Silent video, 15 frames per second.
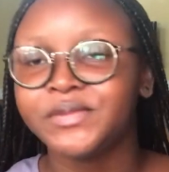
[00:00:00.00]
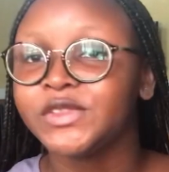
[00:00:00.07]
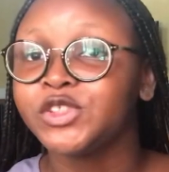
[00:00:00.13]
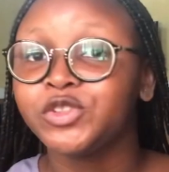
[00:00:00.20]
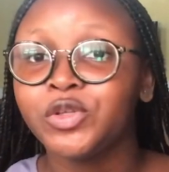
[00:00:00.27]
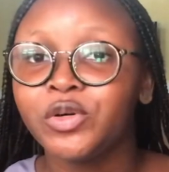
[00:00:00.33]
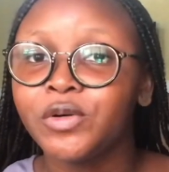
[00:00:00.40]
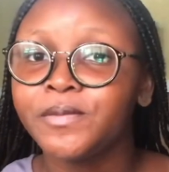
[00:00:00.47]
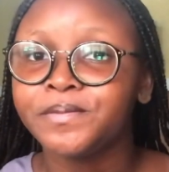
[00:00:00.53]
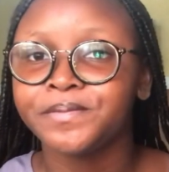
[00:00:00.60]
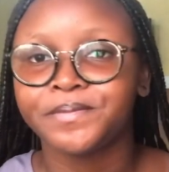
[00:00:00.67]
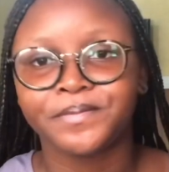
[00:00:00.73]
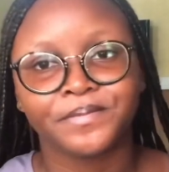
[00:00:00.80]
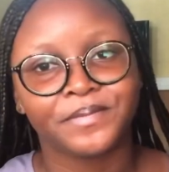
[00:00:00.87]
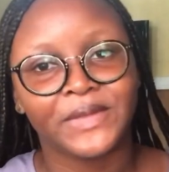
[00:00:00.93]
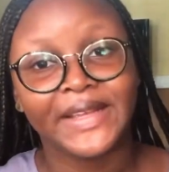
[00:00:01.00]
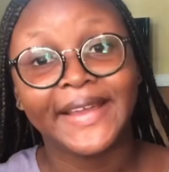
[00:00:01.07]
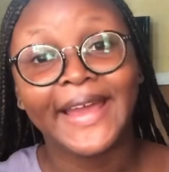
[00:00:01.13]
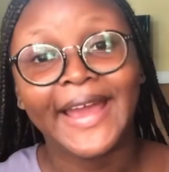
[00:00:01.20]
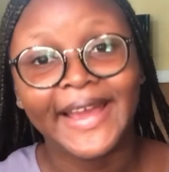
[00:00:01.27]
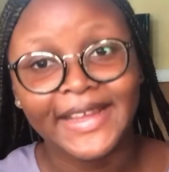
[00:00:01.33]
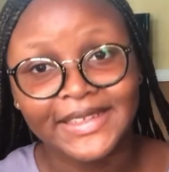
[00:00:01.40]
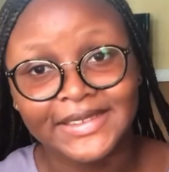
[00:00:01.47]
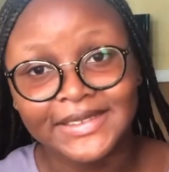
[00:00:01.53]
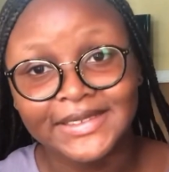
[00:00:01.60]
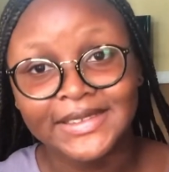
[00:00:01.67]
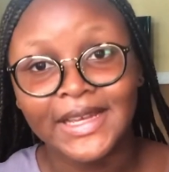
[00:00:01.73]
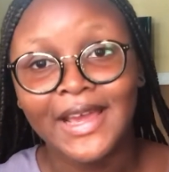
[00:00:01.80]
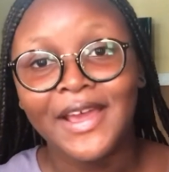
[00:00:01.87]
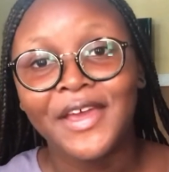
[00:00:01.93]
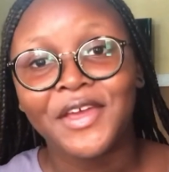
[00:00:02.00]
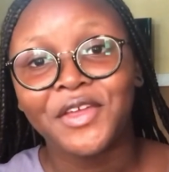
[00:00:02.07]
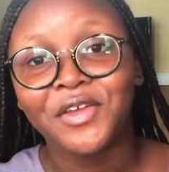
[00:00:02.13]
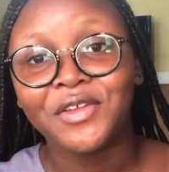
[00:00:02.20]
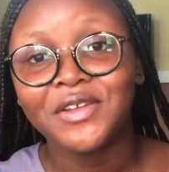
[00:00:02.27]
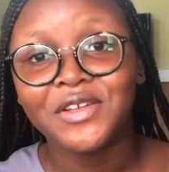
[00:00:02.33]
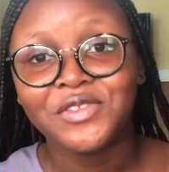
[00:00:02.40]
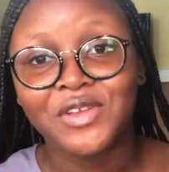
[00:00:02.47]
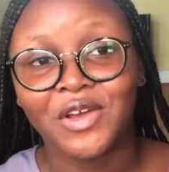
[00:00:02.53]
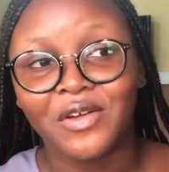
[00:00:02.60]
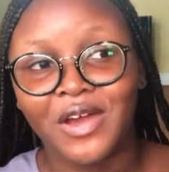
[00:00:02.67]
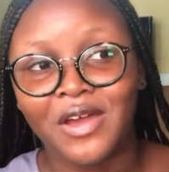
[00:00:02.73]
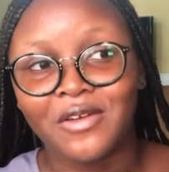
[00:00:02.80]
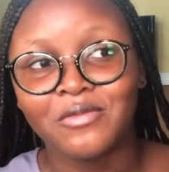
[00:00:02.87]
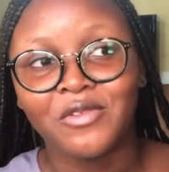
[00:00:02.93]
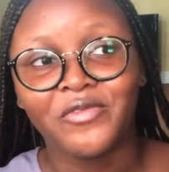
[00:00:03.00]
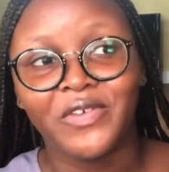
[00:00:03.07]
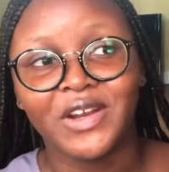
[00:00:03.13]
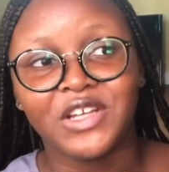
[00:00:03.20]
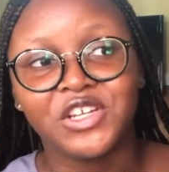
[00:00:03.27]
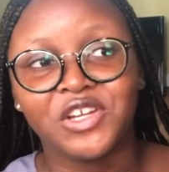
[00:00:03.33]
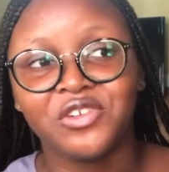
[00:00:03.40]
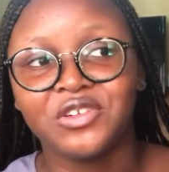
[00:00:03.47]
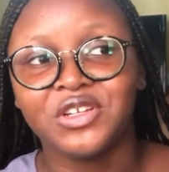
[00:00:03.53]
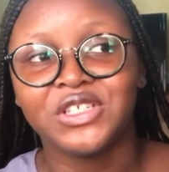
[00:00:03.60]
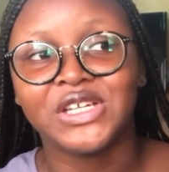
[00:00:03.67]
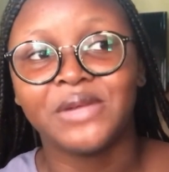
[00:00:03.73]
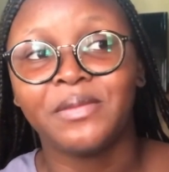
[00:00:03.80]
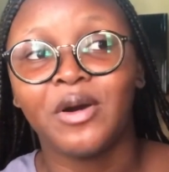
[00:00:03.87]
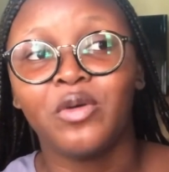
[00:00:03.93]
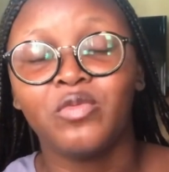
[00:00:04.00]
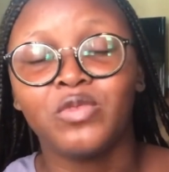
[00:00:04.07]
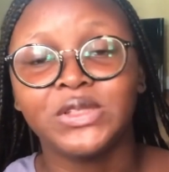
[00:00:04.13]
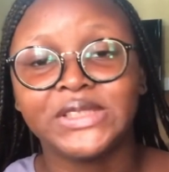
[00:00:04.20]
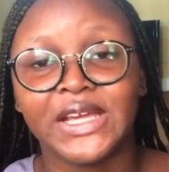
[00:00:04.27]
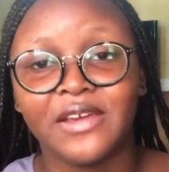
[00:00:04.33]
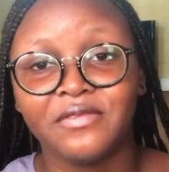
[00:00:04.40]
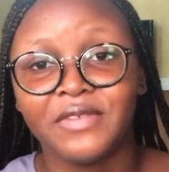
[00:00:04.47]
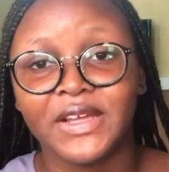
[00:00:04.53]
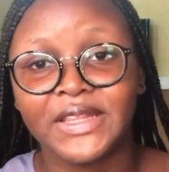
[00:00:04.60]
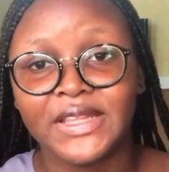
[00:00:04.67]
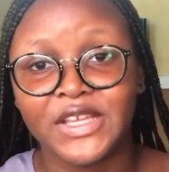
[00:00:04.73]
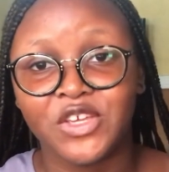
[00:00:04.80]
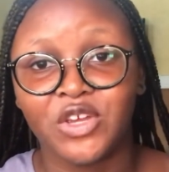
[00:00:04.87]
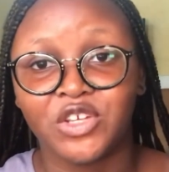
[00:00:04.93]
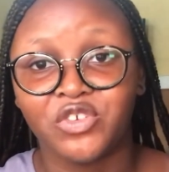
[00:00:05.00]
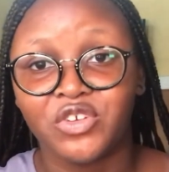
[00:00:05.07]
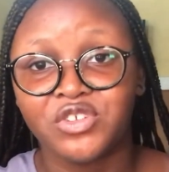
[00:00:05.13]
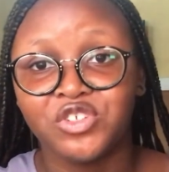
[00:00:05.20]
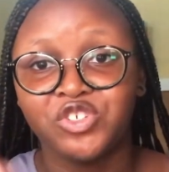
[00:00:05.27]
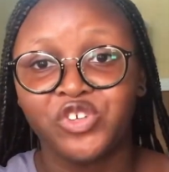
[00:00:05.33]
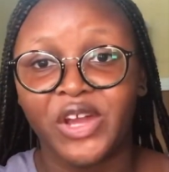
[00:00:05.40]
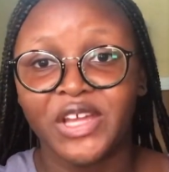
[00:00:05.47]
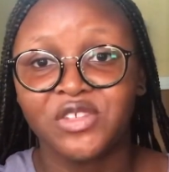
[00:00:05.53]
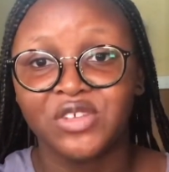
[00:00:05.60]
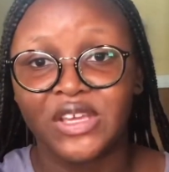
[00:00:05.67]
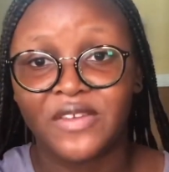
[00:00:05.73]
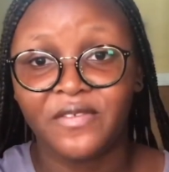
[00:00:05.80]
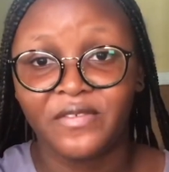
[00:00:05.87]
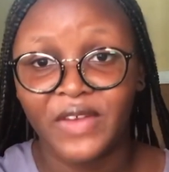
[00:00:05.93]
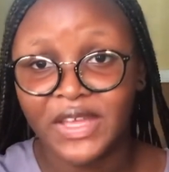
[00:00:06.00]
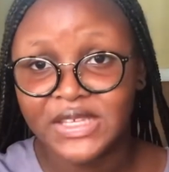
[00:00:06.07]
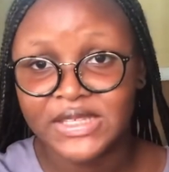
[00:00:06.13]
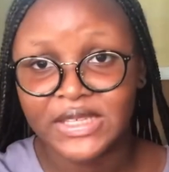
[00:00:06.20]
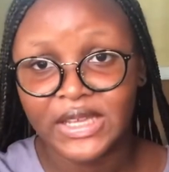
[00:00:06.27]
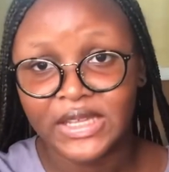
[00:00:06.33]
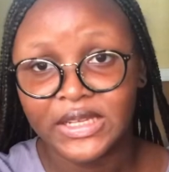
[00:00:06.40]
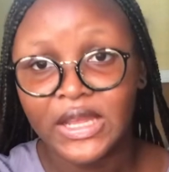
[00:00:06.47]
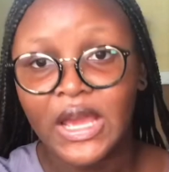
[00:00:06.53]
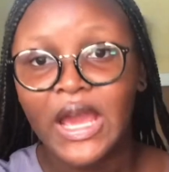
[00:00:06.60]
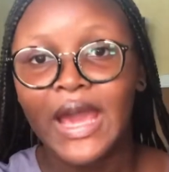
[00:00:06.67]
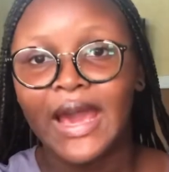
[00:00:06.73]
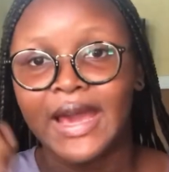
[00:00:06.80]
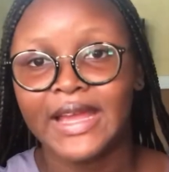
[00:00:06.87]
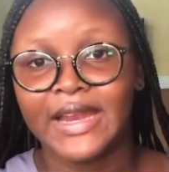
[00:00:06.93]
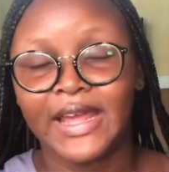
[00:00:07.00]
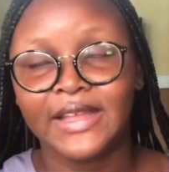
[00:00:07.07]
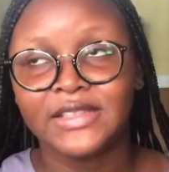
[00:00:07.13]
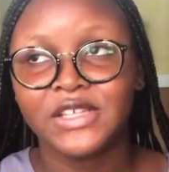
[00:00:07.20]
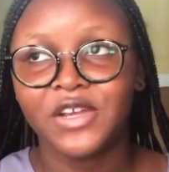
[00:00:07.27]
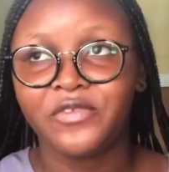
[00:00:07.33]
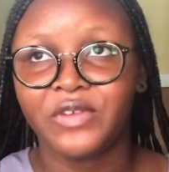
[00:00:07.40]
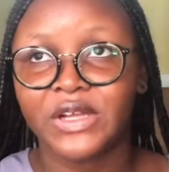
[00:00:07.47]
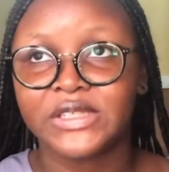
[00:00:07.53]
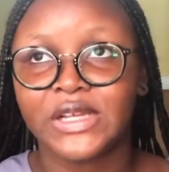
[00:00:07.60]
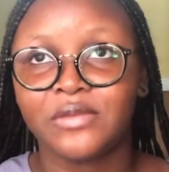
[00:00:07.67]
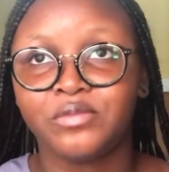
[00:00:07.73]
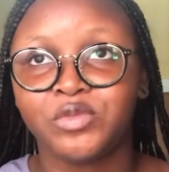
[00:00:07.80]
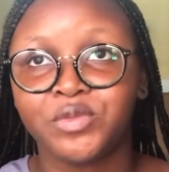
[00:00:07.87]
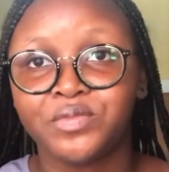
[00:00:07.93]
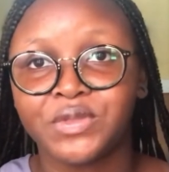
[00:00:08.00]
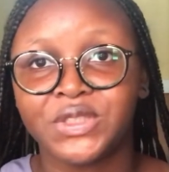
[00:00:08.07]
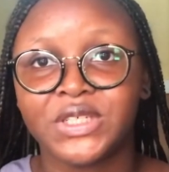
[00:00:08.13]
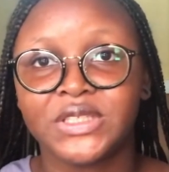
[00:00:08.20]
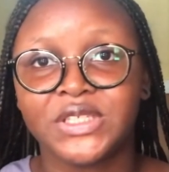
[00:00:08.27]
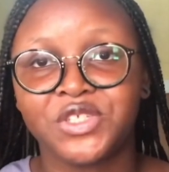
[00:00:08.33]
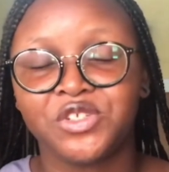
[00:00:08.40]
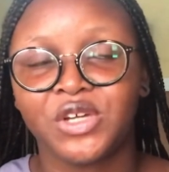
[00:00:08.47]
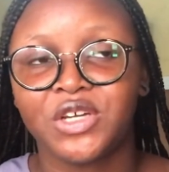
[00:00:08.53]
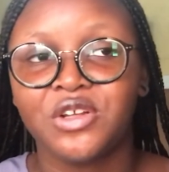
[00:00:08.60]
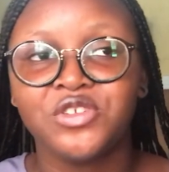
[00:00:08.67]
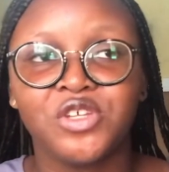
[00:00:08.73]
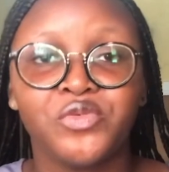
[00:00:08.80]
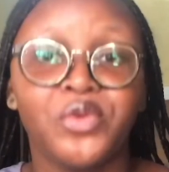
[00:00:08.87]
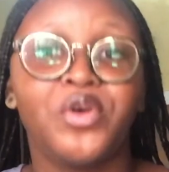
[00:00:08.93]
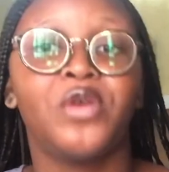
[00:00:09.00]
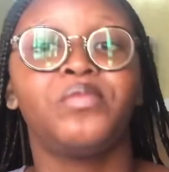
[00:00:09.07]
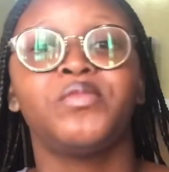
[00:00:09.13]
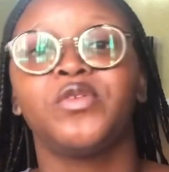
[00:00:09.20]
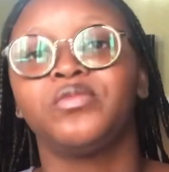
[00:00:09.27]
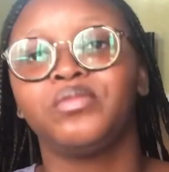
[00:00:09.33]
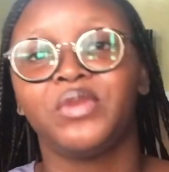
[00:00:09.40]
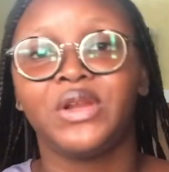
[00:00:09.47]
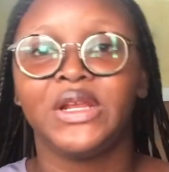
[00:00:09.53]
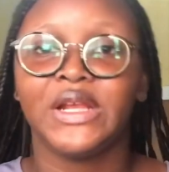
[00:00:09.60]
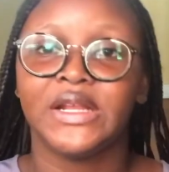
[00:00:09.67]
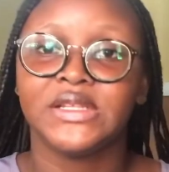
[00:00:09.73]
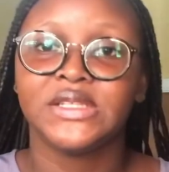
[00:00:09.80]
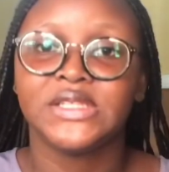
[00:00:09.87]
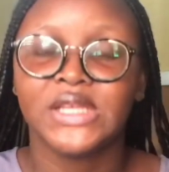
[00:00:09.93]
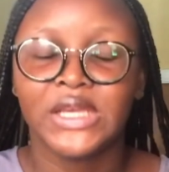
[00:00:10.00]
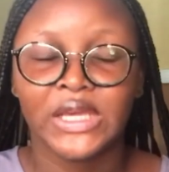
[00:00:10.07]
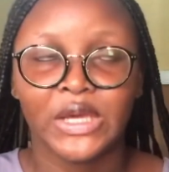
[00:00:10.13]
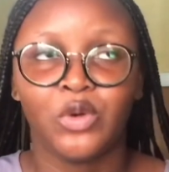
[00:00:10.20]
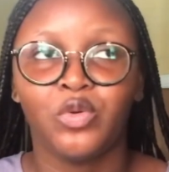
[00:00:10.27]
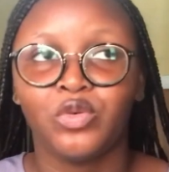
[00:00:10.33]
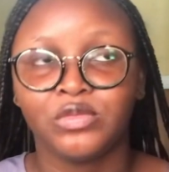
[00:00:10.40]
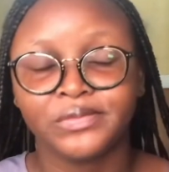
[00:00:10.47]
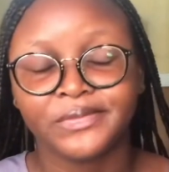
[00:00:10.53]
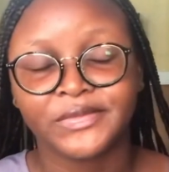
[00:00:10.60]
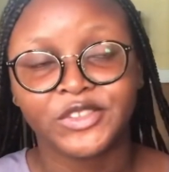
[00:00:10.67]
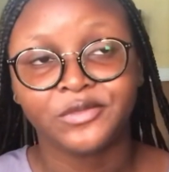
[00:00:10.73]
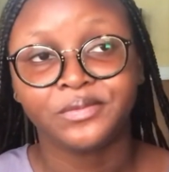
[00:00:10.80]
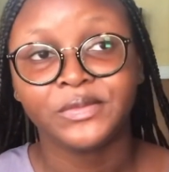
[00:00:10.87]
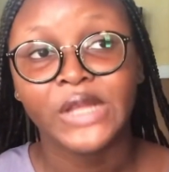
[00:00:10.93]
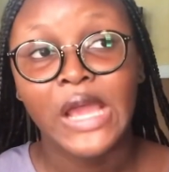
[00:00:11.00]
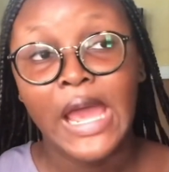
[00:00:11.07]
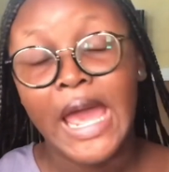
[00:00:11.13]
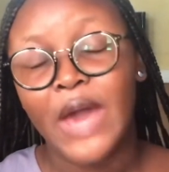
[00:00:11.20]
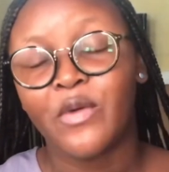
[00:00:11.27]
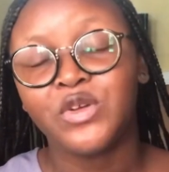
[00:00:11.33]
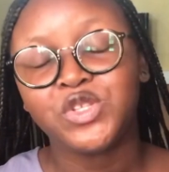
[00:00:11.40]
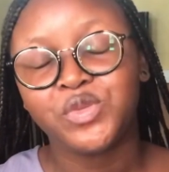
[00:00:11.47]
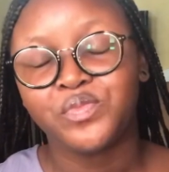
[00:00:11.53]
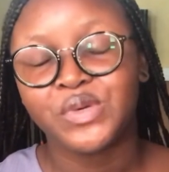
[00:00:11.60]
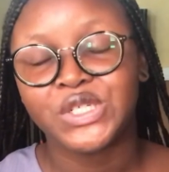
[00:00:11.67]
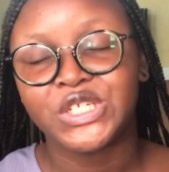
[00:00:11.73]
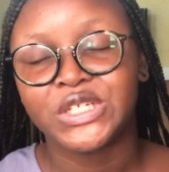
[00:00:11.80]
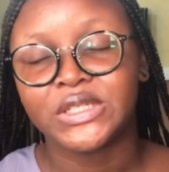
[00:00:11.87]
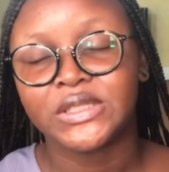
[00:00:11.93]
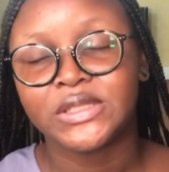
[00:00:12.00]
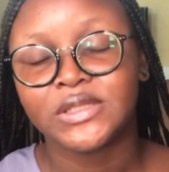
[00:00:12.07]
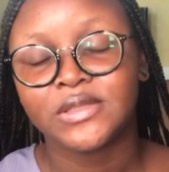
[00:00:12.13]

So guys, you need to acquire more financial knowledge about whatever thing you're going to try to invest in. Like, take for example budgeting. You cannot just wake up one morning and say, oh, I want to budget